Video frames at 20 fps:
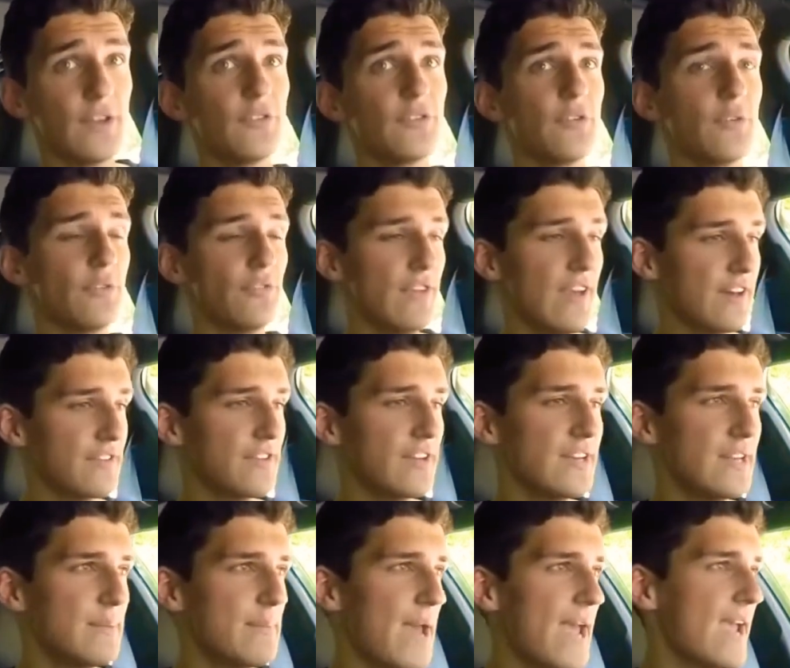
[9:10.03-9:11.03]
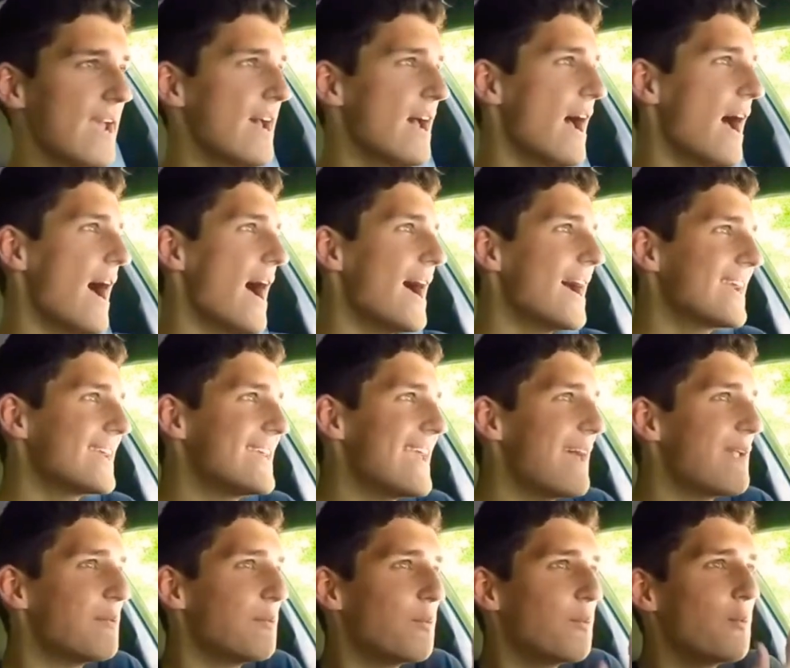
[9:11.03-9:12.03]
So sales on eBay.
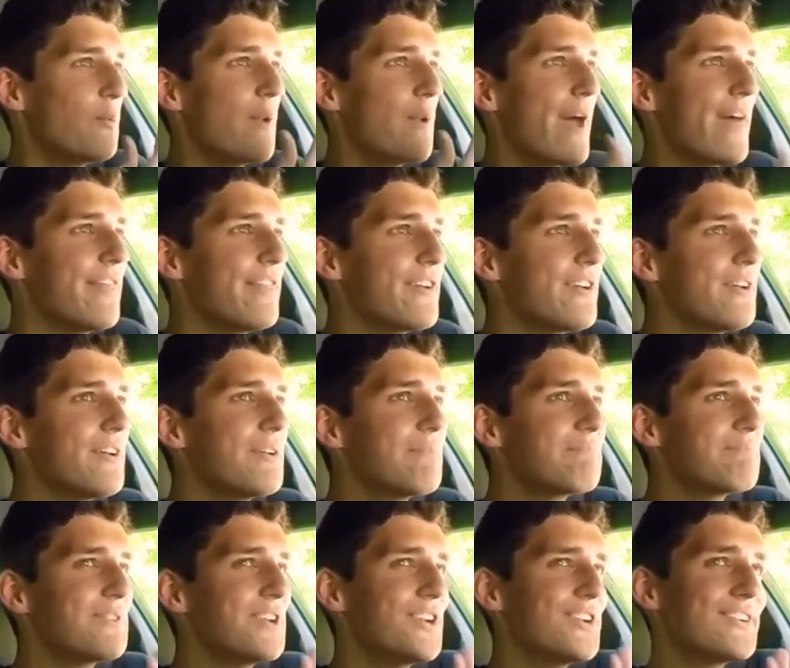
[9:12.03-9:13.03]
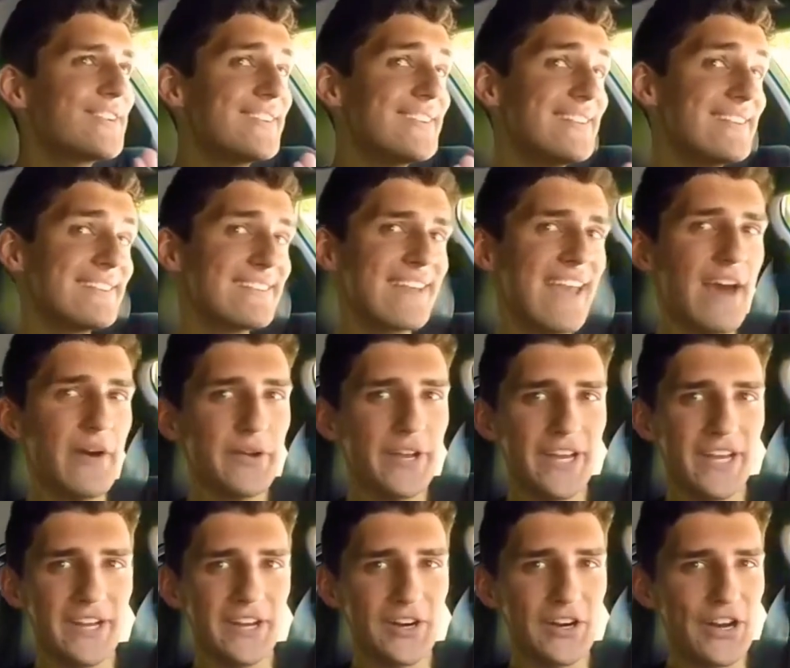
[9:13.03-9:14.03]
Again, whether you're
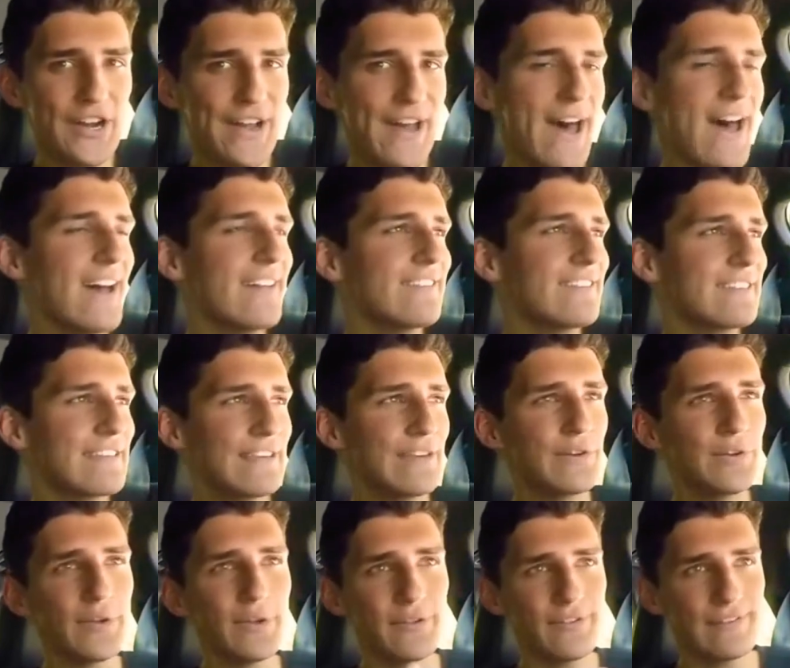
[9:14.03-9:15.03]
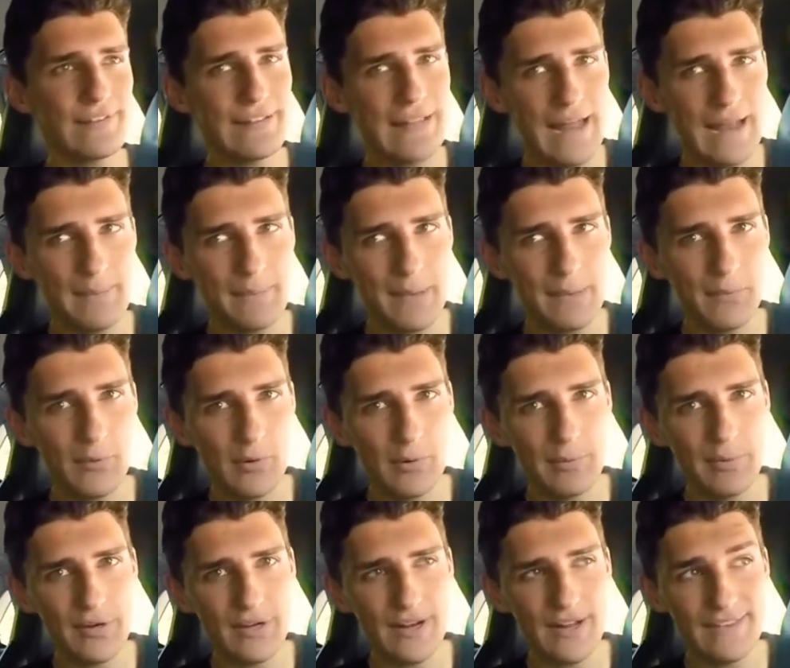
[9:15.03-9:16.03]
discounting it or not, you'll notice a lot of people will
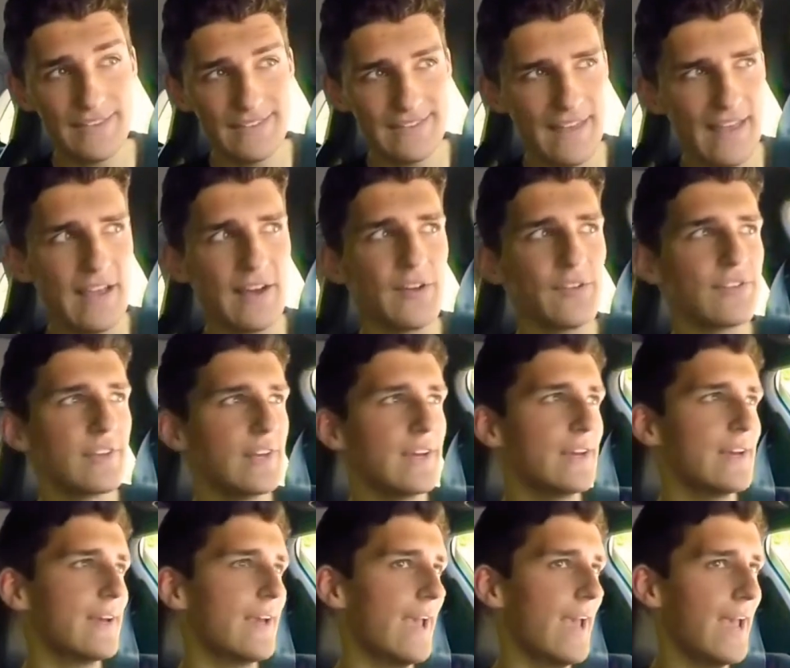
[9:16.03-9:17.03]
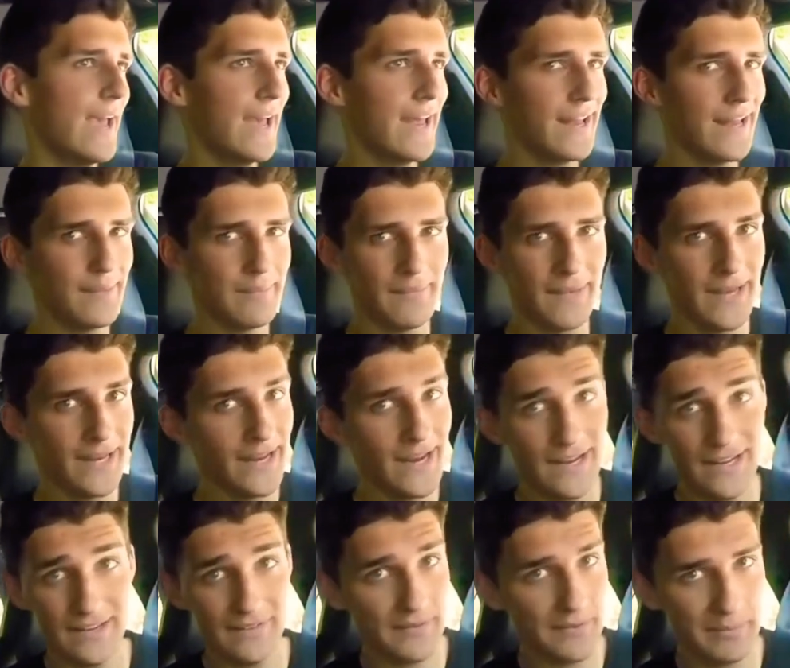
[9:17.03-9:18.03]
put on sales and it may
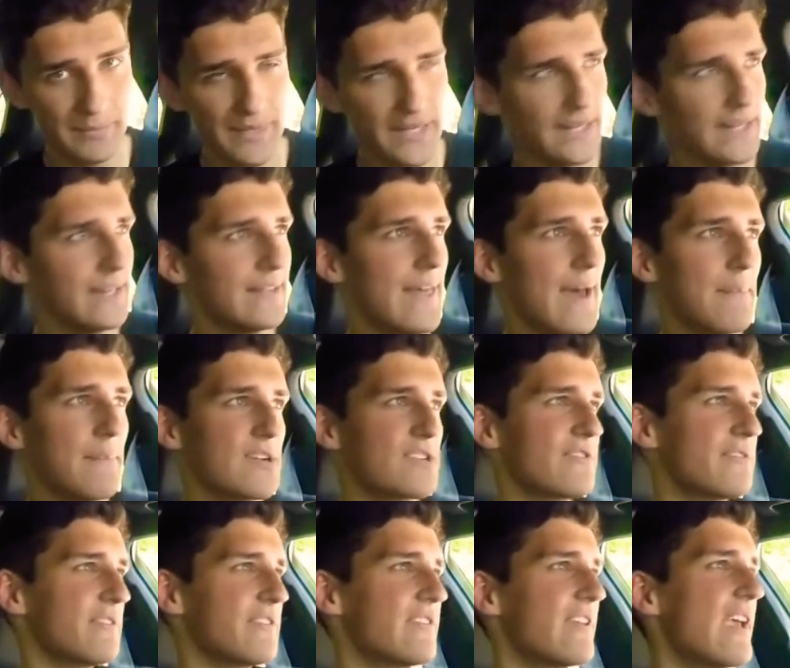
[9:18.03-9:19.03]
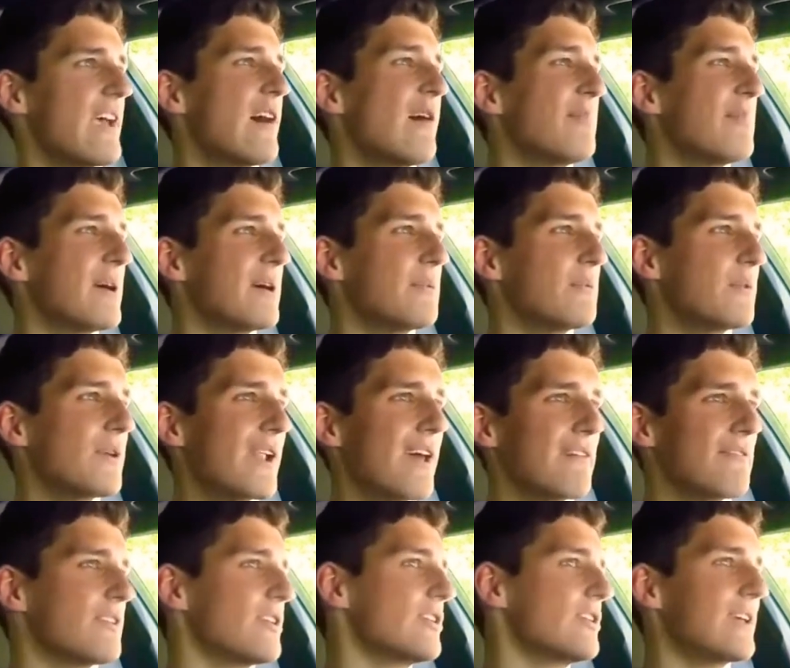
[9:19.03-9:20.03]
not even be that much of a sale, but
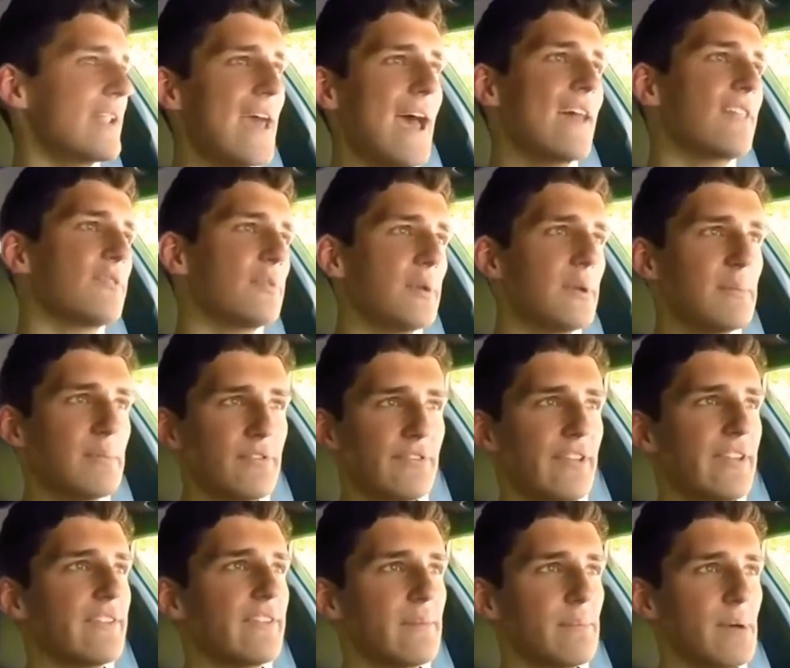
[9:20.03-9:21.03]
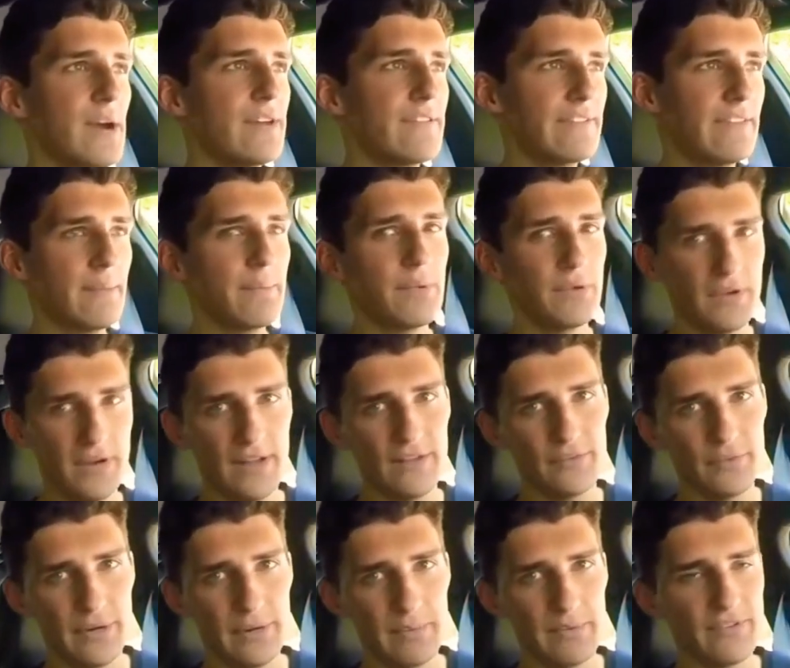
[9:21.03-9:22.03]
whatever, you can add 20% to the price and then put it on a
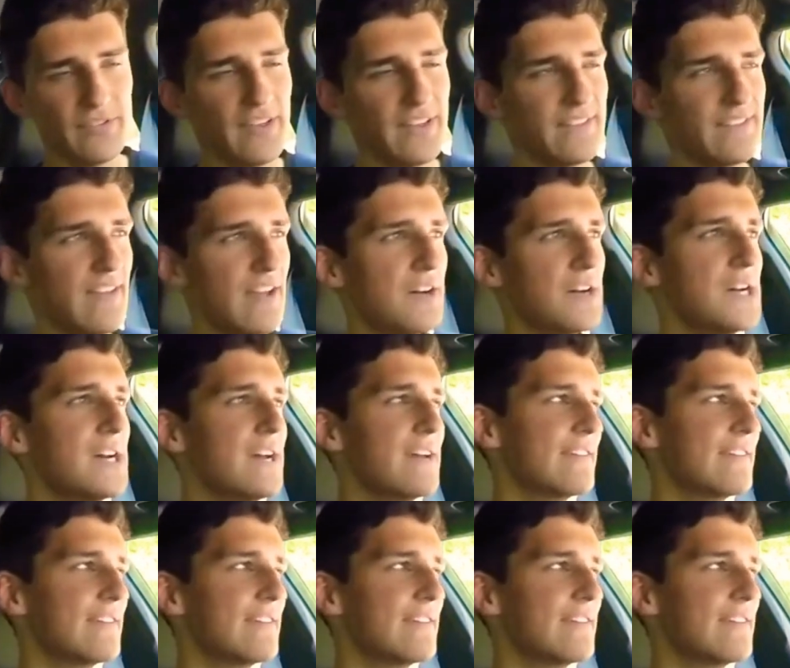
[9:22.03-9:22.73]
20% sale.